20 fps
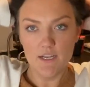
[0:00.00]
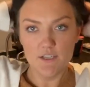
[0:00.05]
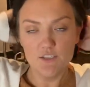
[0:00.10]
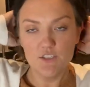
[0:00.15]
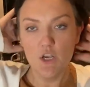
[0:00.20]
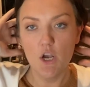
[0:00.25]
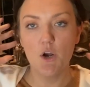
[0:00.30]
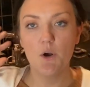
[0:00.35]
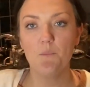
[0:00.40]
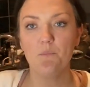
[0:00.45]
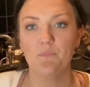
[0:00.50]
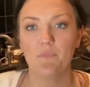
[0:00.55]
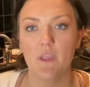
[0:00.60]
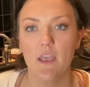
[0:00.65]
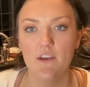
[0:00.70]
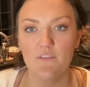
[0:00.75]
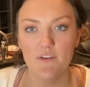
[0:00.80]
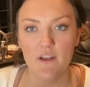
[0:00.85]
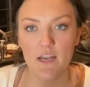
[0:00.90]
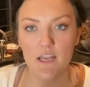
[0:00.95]
So
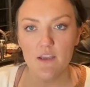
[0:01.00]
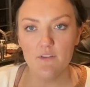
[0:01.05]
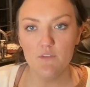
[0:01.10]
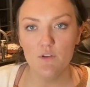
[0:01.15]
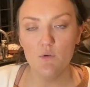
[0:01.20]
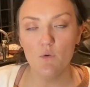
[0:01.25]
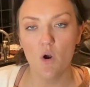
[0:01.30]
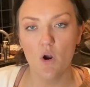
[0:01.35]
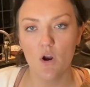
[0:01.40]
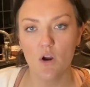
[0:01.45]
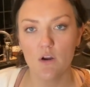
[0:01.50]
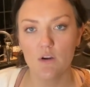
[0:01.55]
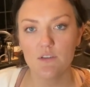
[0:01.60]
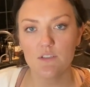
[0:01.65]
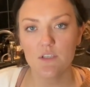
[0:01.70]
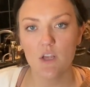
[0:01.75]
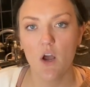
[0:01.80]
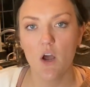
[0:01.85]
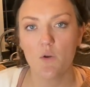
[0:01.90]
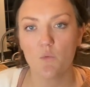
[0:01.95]
if any of you aren't
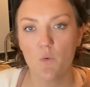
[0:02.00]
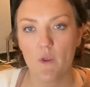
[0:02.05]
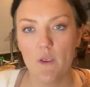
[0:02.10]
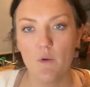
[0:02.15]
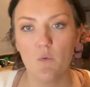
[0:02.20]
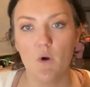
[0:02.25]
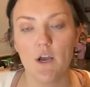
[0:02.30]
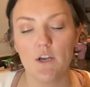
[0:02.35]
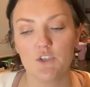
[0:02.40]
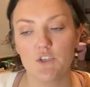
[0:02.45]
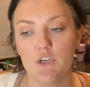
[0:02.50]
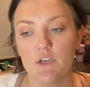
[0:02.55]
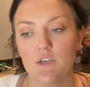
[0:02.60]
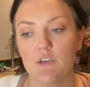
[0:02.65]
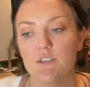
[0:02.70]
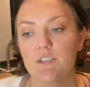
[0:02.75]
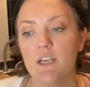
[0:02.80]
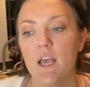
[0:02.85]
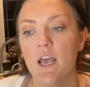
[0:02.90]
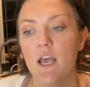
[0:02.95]
on Weight Watchers,